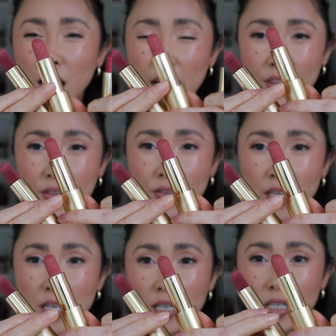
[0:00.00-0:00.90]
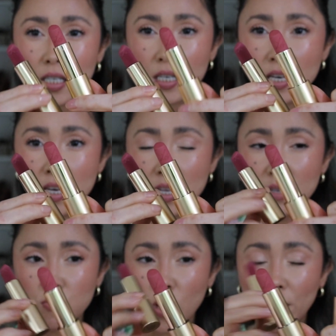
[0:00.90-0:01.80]
I think the
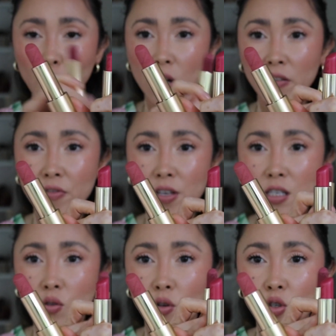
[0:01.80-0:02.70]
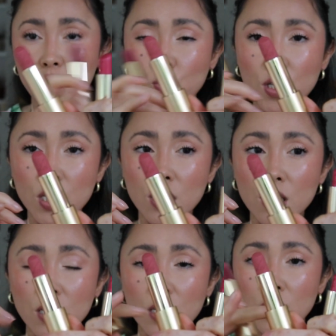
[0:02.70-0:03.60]
brighter one of this is going to
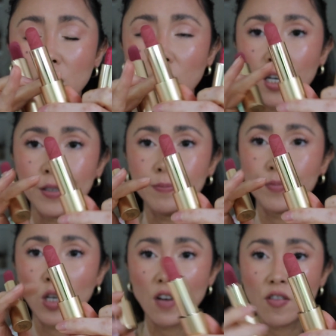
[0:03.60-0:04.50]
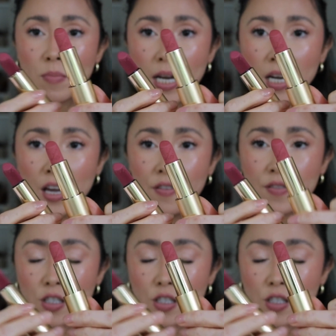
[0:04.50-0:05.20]
be Love of My Life.